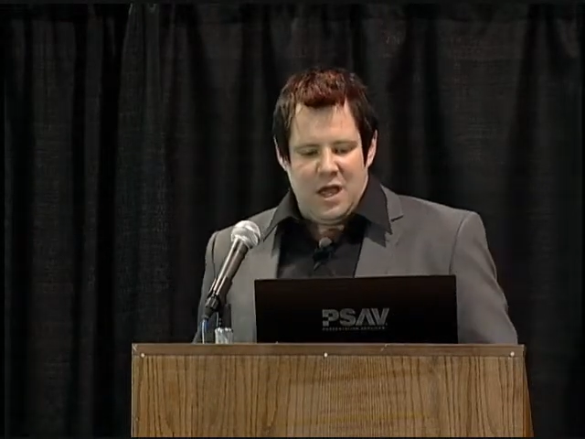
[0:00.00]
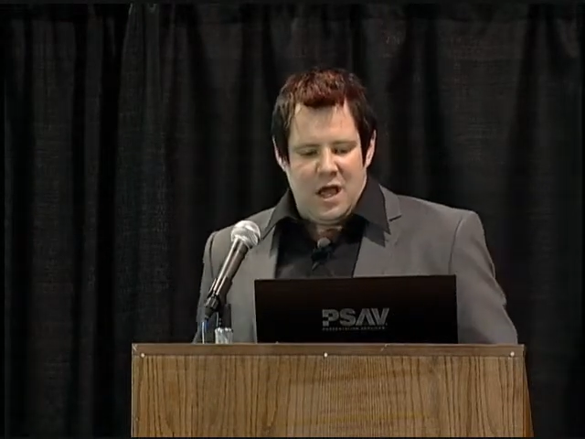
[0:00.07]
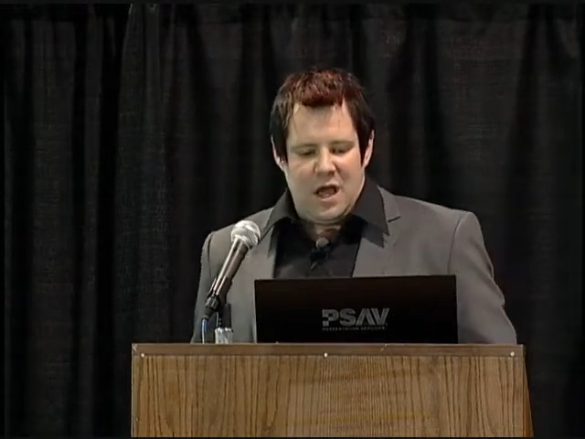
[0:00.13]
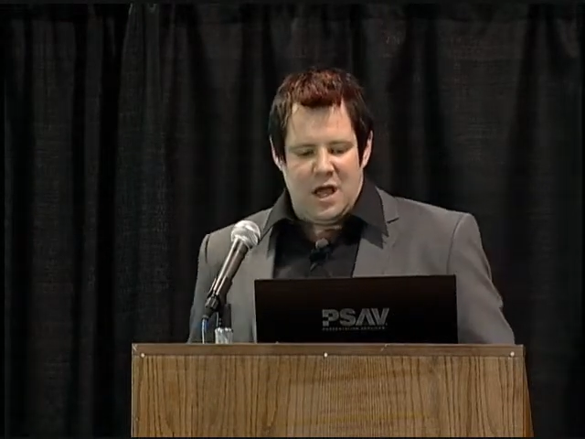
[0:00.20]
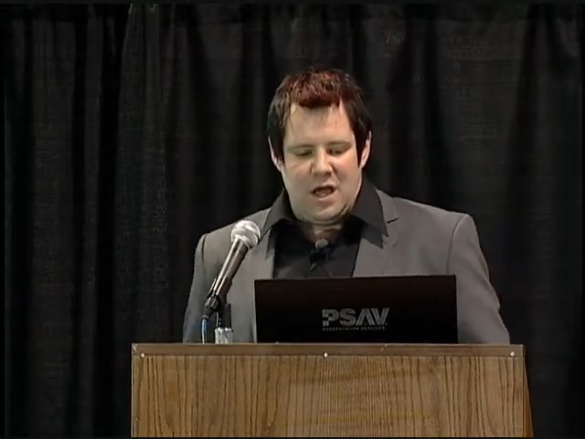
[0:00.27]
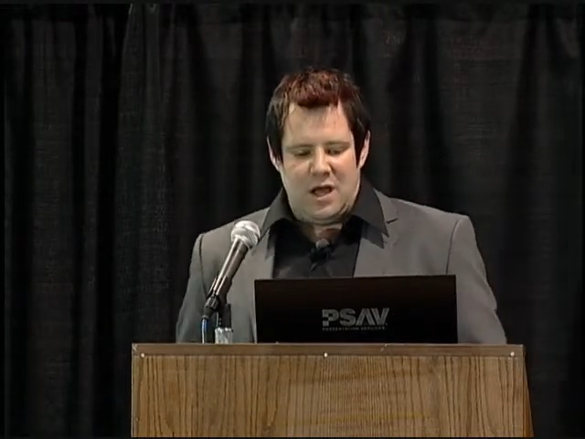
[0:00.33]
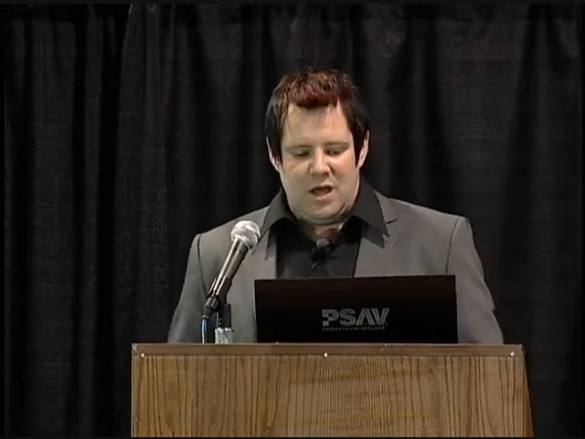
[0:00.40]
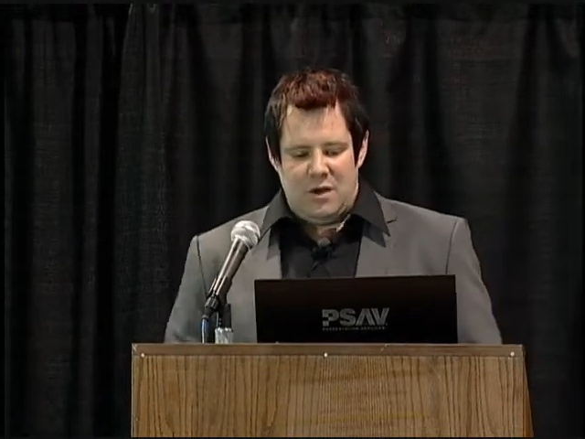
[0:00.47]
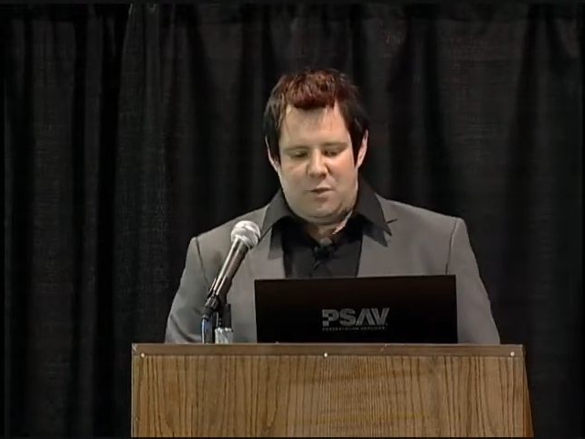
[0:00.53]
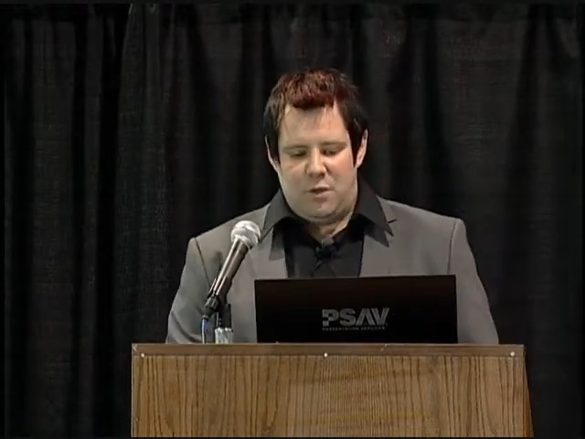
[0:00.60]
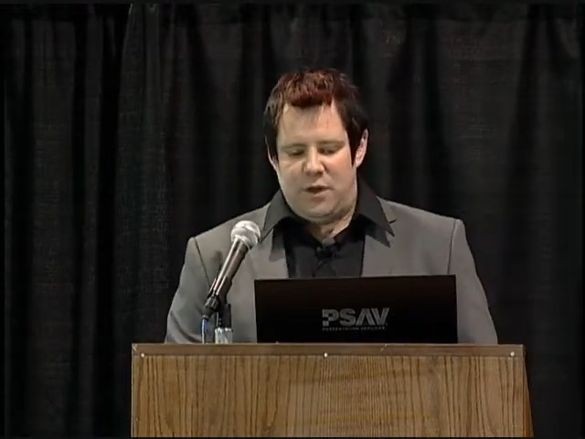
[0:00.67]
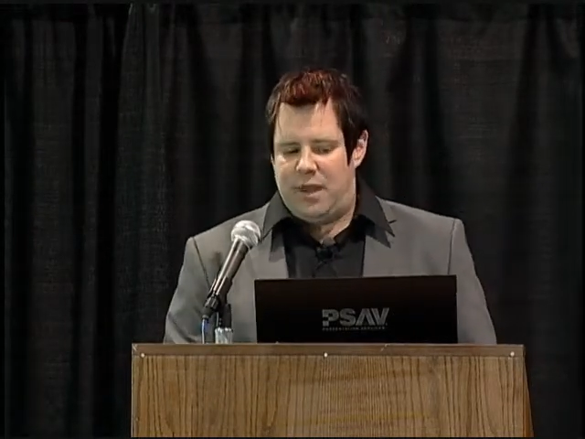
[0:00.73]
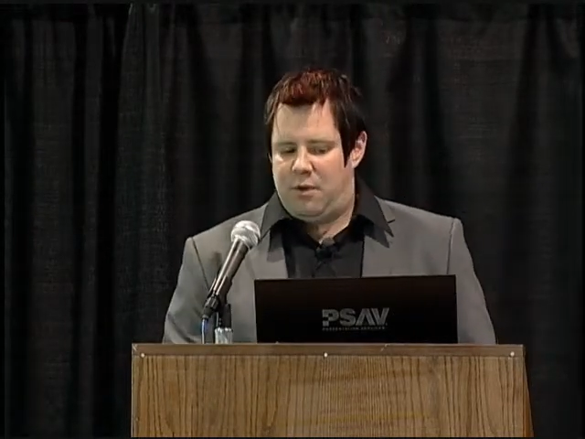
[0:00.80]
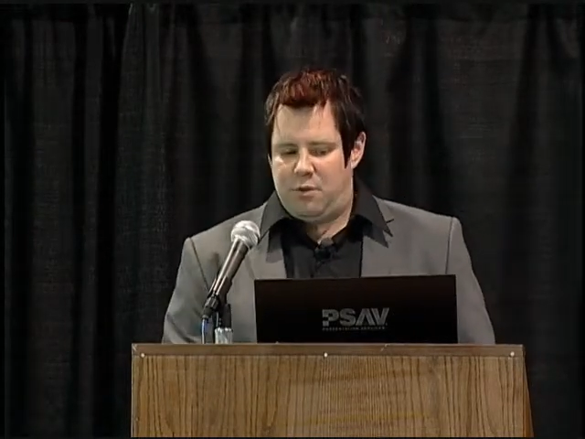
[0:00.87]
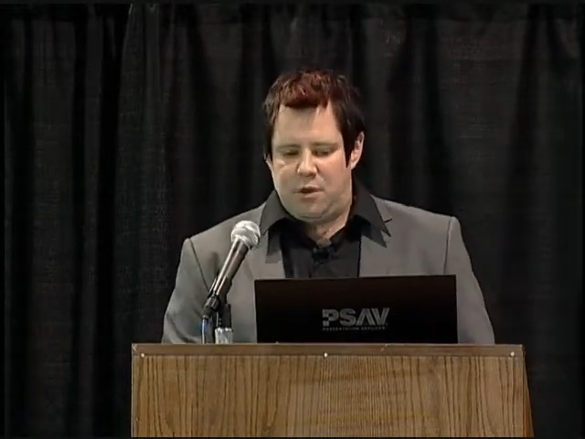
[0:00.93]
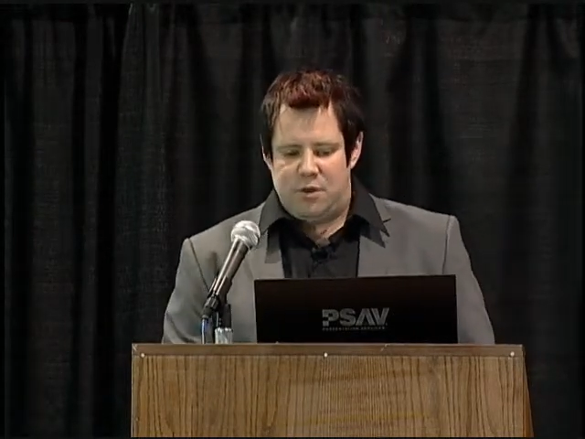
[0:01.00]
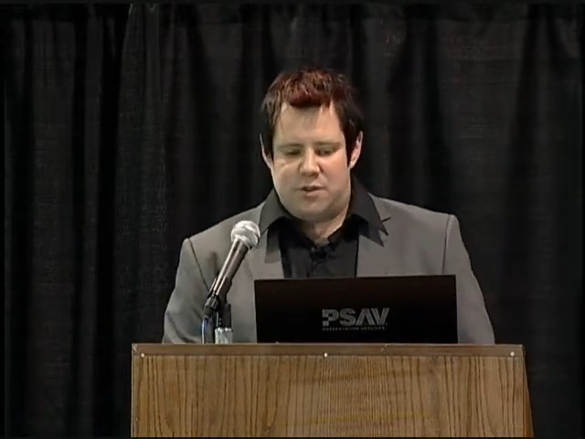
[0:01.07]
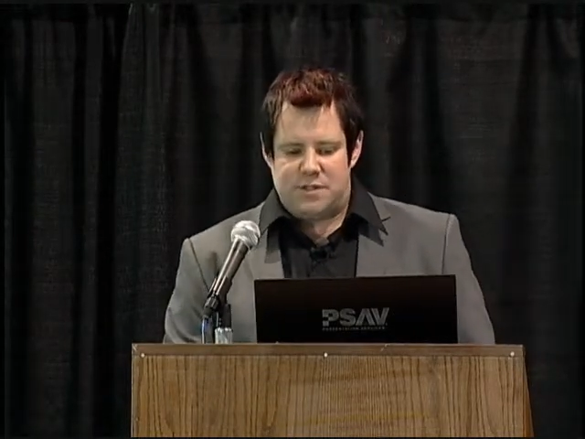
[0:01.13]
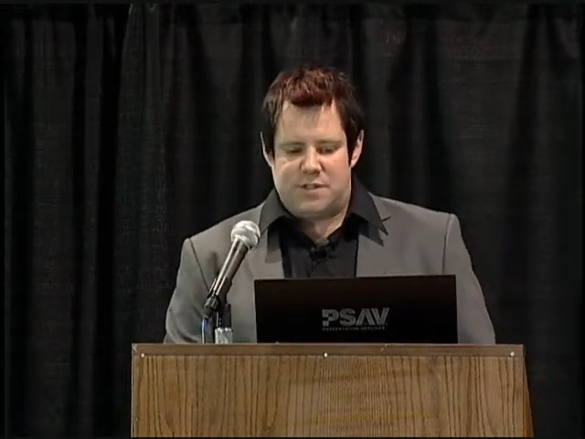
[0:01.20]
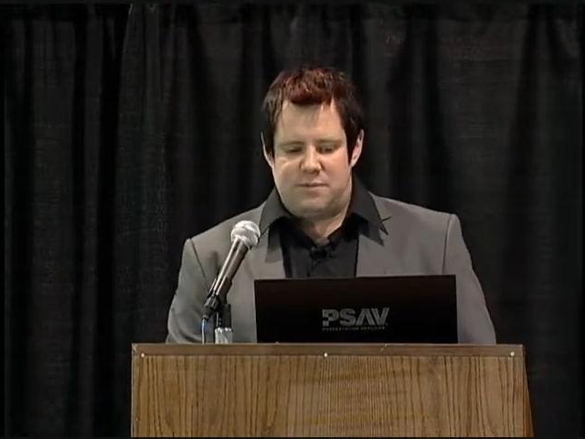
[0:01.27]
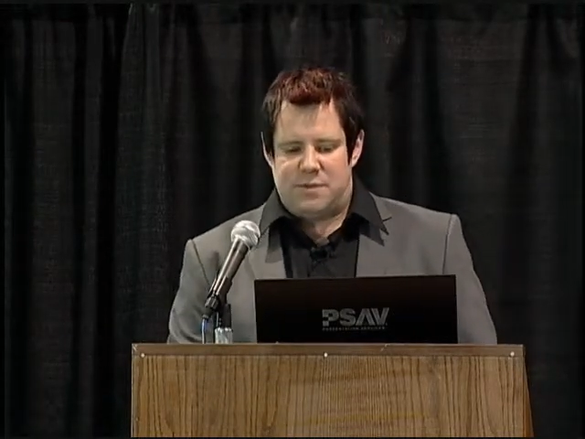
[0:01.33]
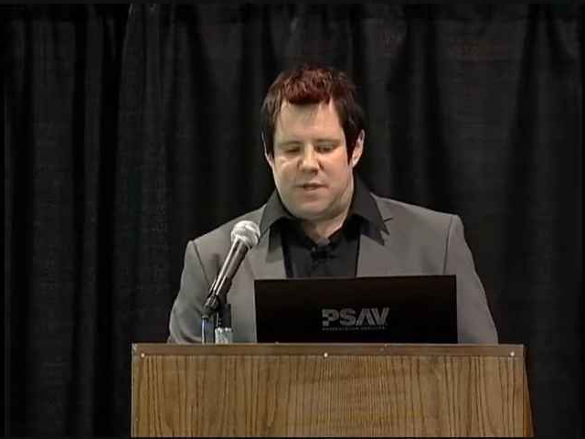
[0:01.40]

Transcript: well, now we'll go into some